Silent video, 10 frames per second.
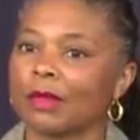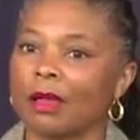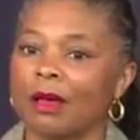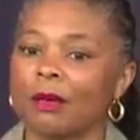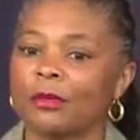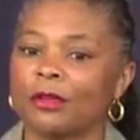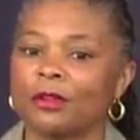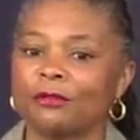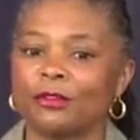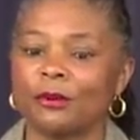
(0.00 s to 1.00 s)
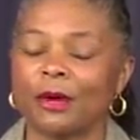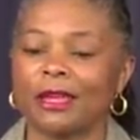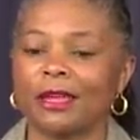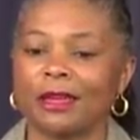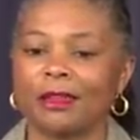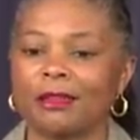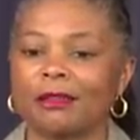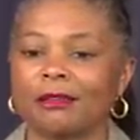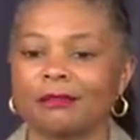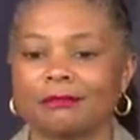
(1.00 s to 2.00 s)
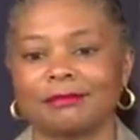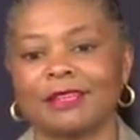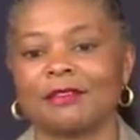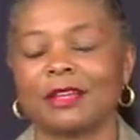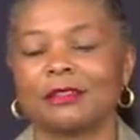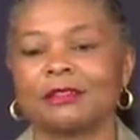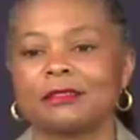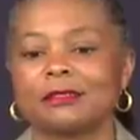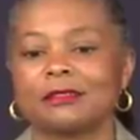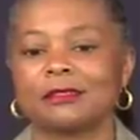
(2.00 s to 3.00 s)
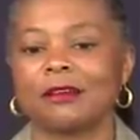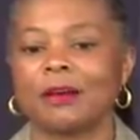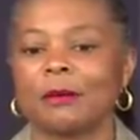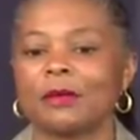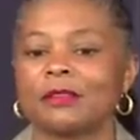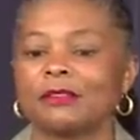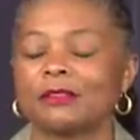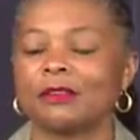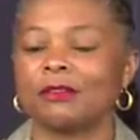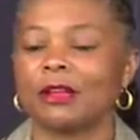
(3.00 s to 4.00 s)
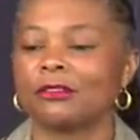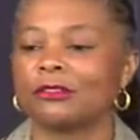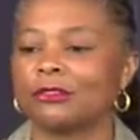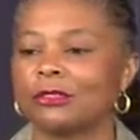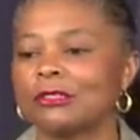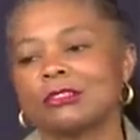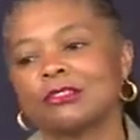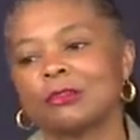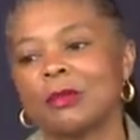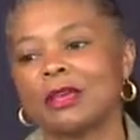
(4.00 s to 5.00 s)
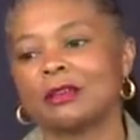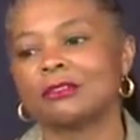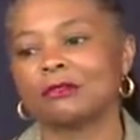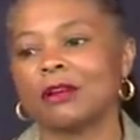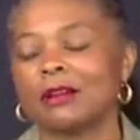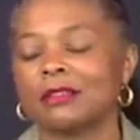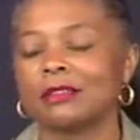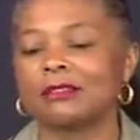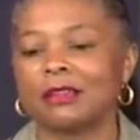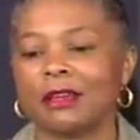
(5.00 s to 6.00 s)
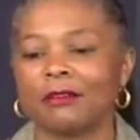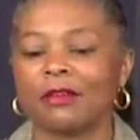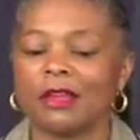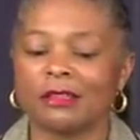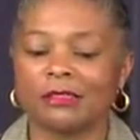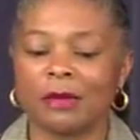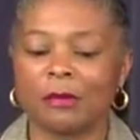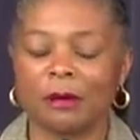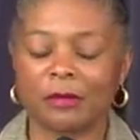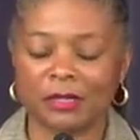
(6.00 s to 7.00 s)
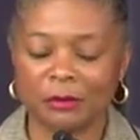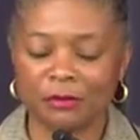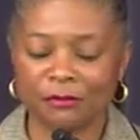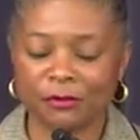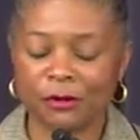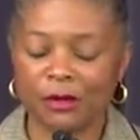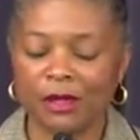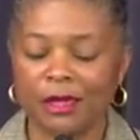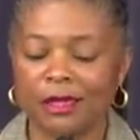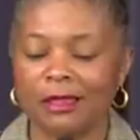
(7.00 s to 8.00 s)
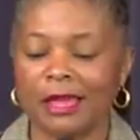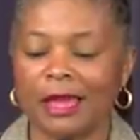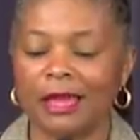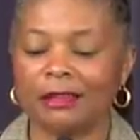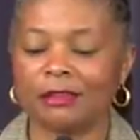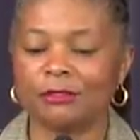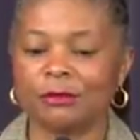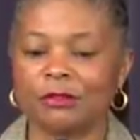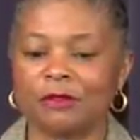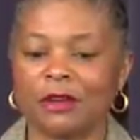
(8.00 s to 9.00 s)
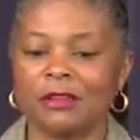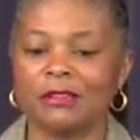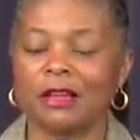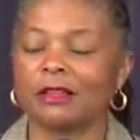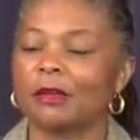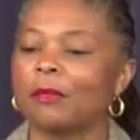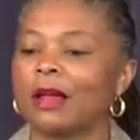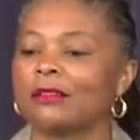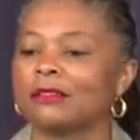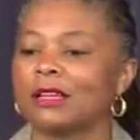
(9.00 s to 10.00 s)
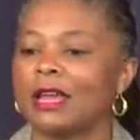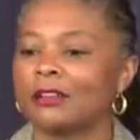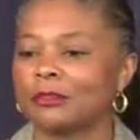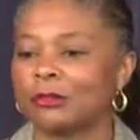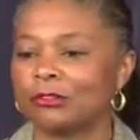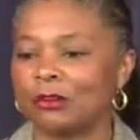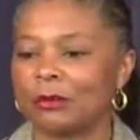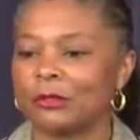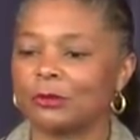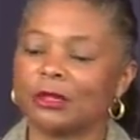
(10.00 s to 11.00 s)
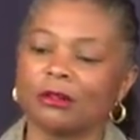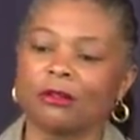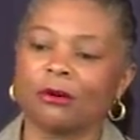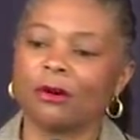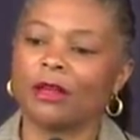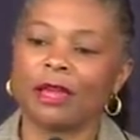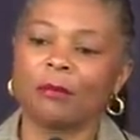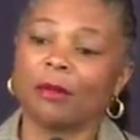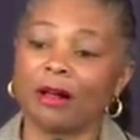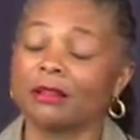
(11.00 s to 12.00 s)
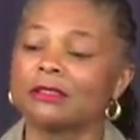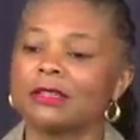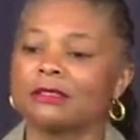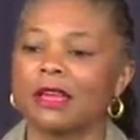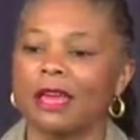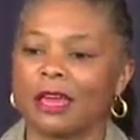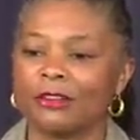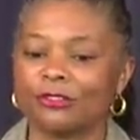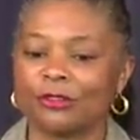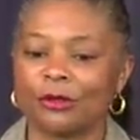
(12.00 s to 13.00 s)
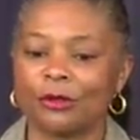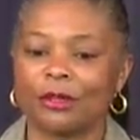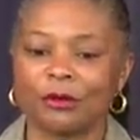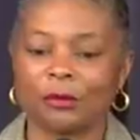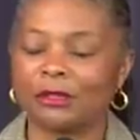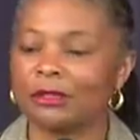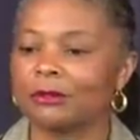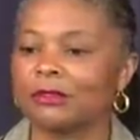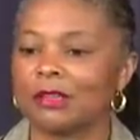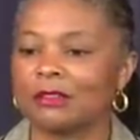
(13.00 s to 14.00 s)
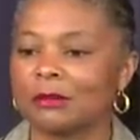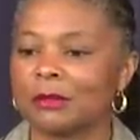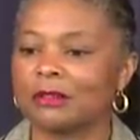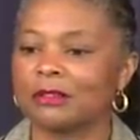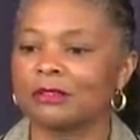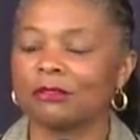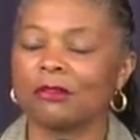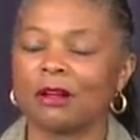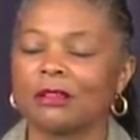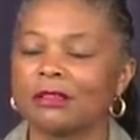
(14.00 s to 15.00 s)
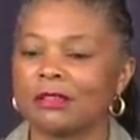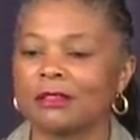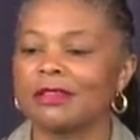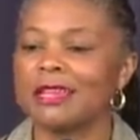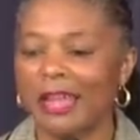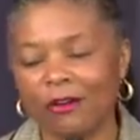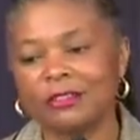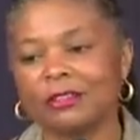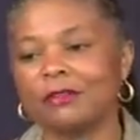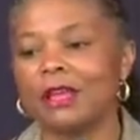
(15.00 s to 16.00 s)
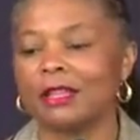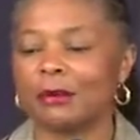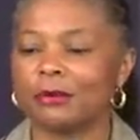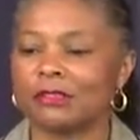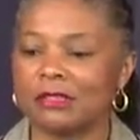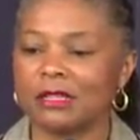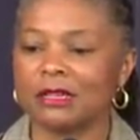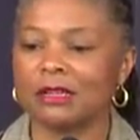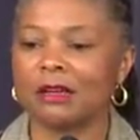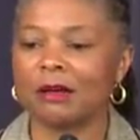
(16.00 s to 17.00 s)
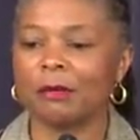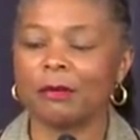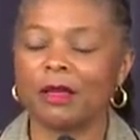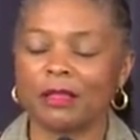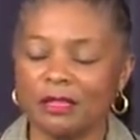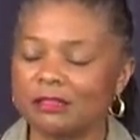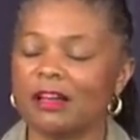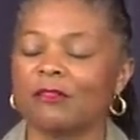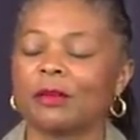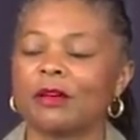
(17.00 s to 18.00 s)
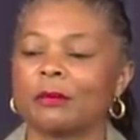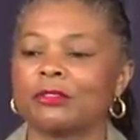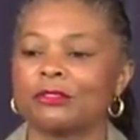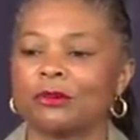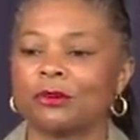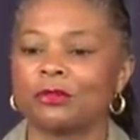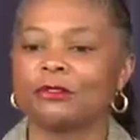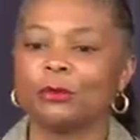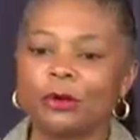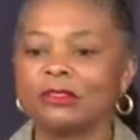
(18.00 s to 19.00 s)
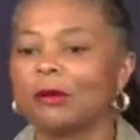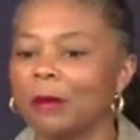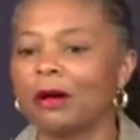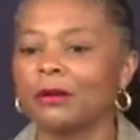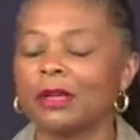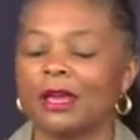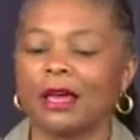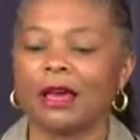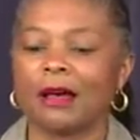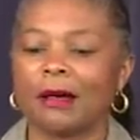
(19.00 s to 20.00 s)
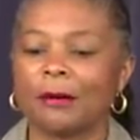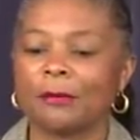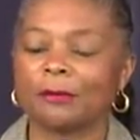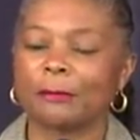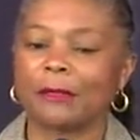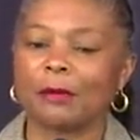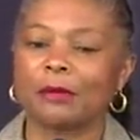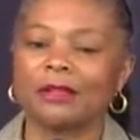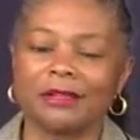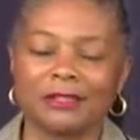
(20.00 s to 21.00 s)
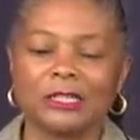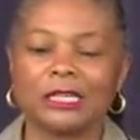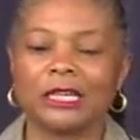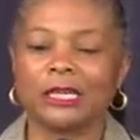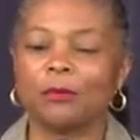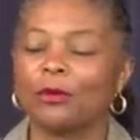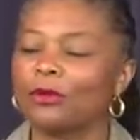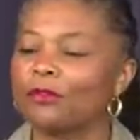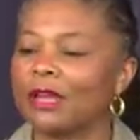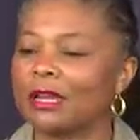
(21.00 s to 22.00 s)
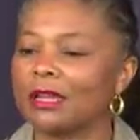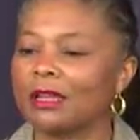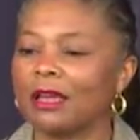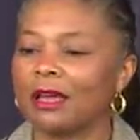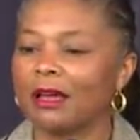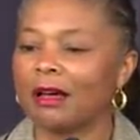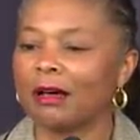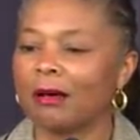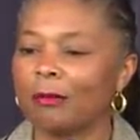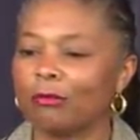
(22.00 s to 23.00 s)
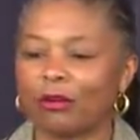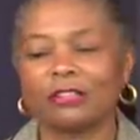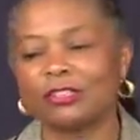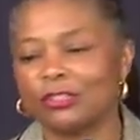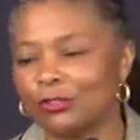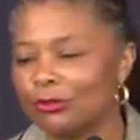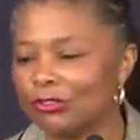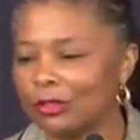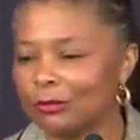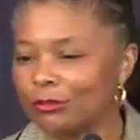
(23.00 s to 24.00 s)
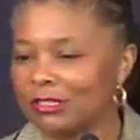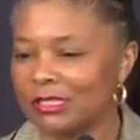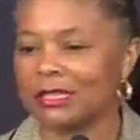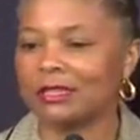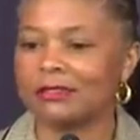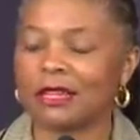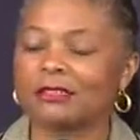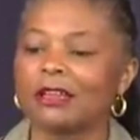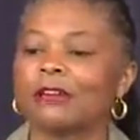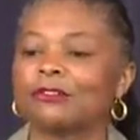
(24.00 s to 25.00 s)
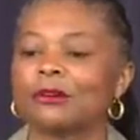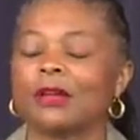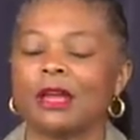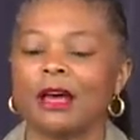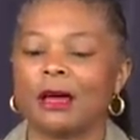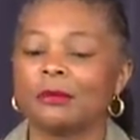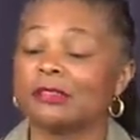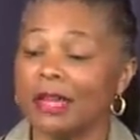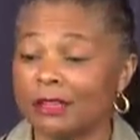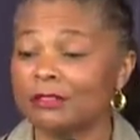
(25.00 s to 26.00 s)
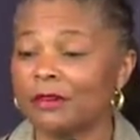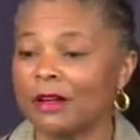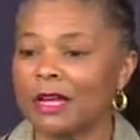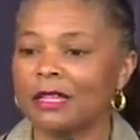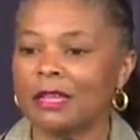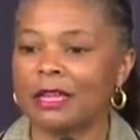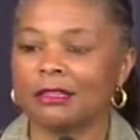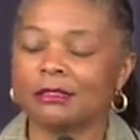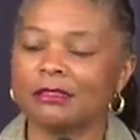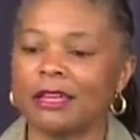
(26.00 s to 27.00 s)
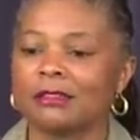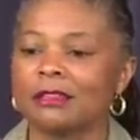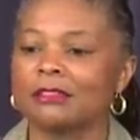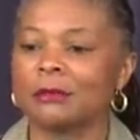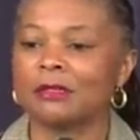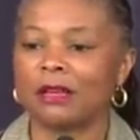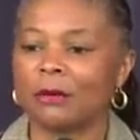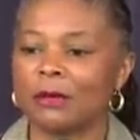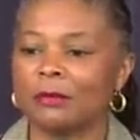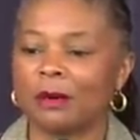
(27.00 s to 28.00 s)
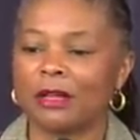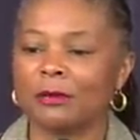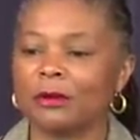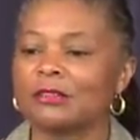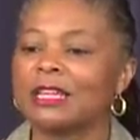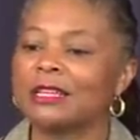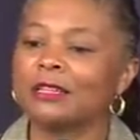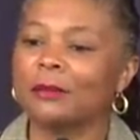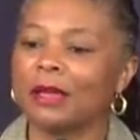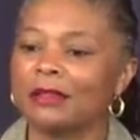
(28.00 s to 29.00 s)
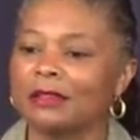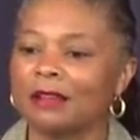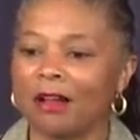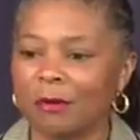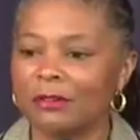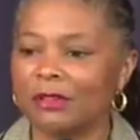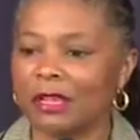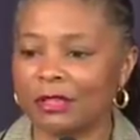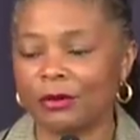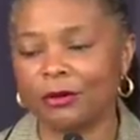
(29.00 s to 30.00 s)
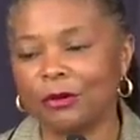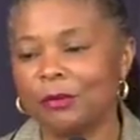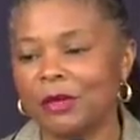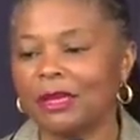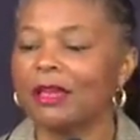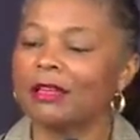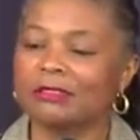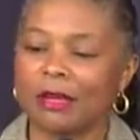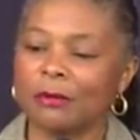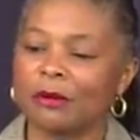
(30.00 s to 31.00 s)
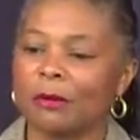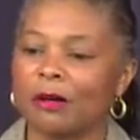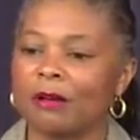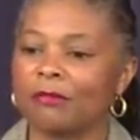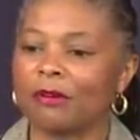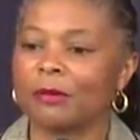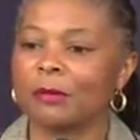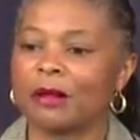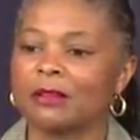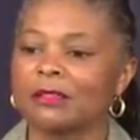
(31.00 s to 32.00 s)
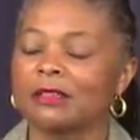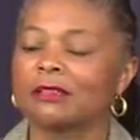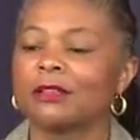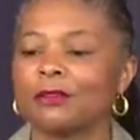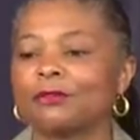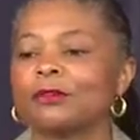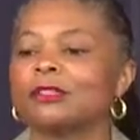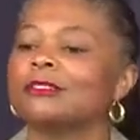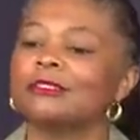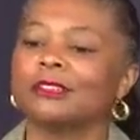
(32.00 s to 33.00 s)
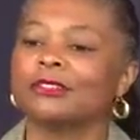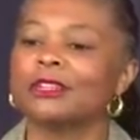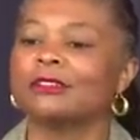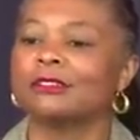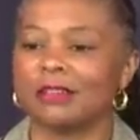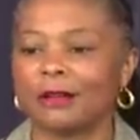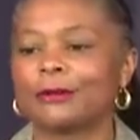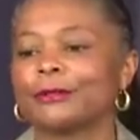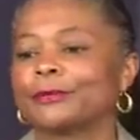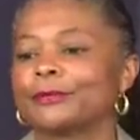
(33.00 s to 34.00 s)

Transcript: Um, the only view I can give at this time is in relation to the decision making surrounding this. And I've said publicly before that this was a very delicate balance that had to be struck between the law and politics. As you know, there were political sensibilities around this, and the narrative that preceded um, this government coming to office was about um, politically motivated um, prosecution proceedings, etc. I'm satisfied that this case has been dealt with by the most independent arbiter that there could be, separate and apart from the politics, and therefore the decision is sound.